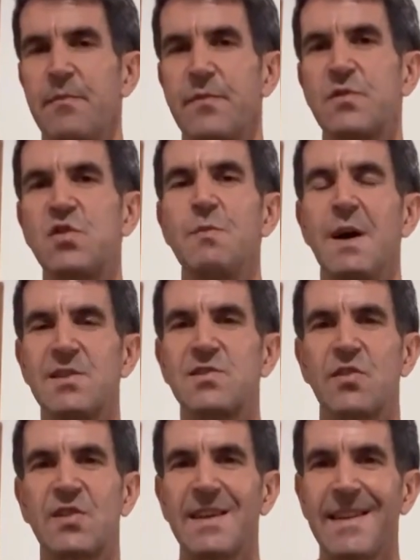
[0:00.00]
too much
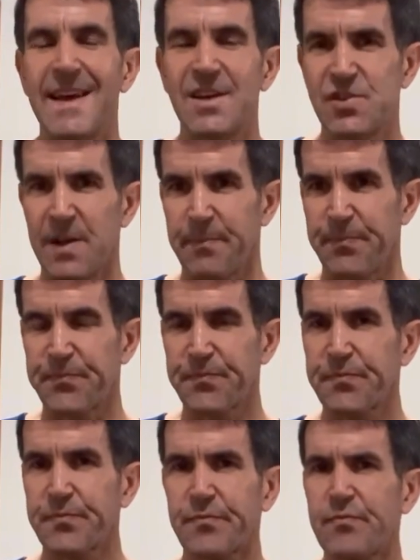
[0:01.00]
circulation.
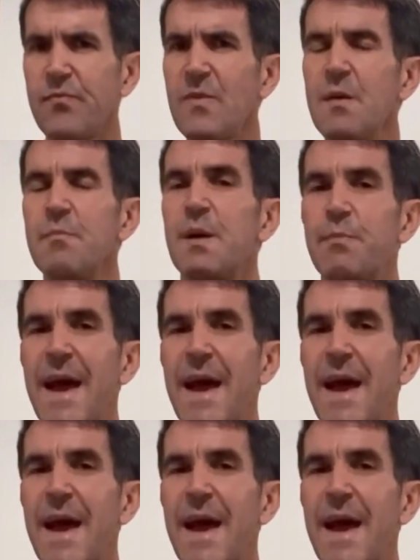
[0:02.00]
But